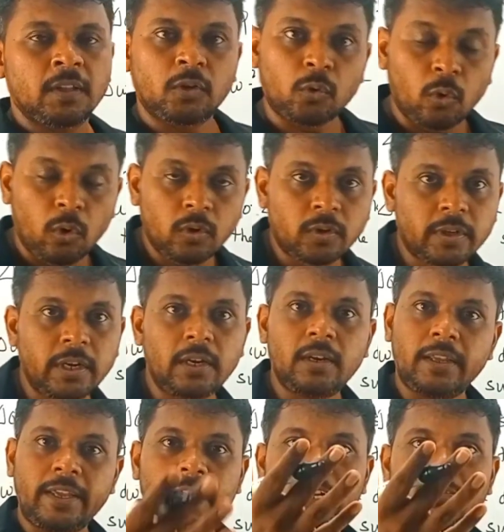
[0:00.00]
Total
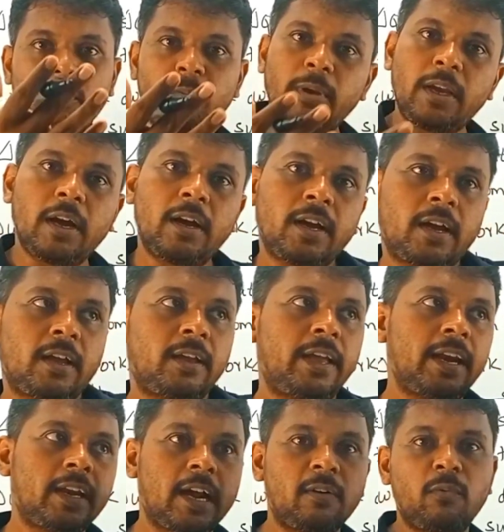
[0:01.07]
heat will be
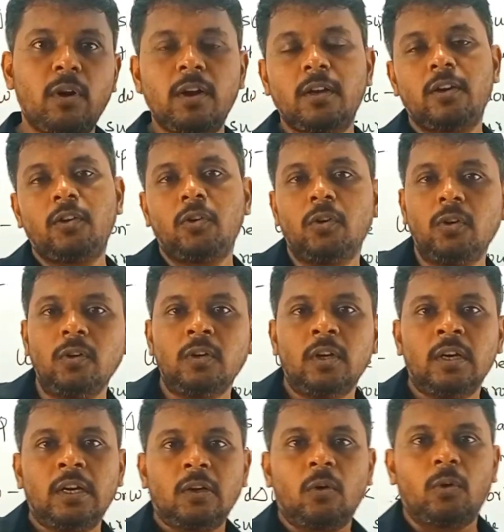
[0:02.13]
get converted into
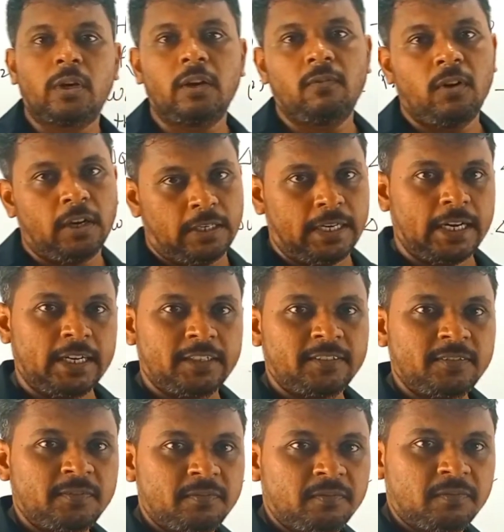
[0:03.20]
total work done.
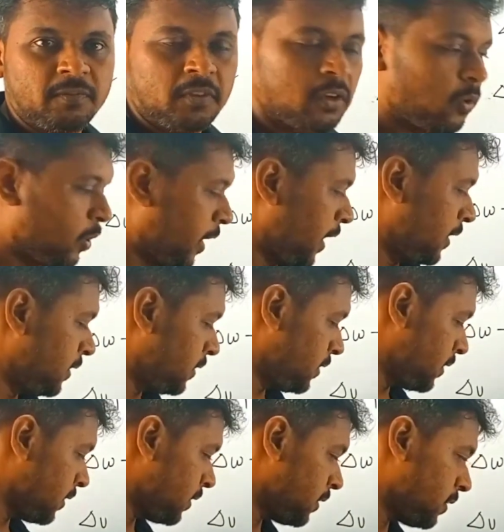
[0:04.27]
Okay, this
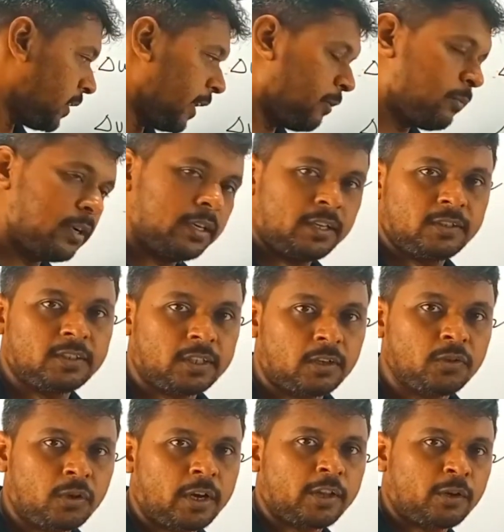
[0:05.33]
is a statement. This is
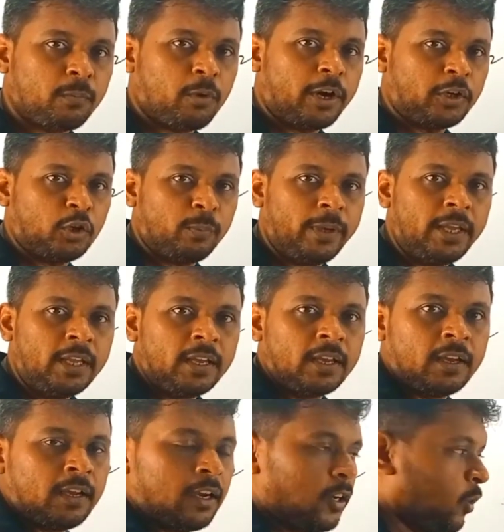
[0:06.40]
also another point to be
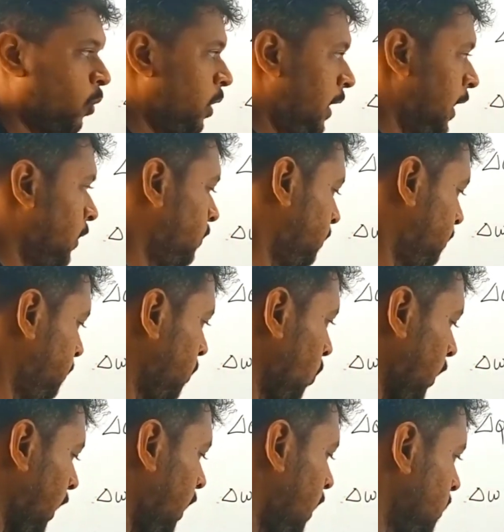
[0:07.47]
note down.
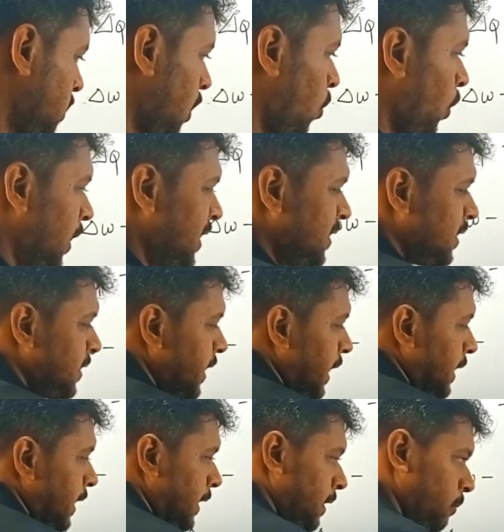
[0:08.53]
Okay, so now what is this
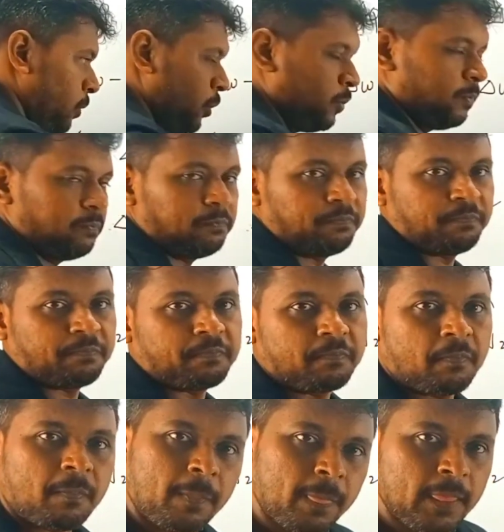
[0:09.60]
delta W?
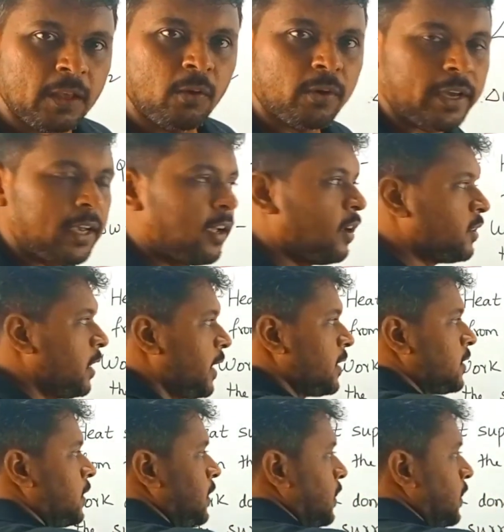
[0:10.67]
Okay, let us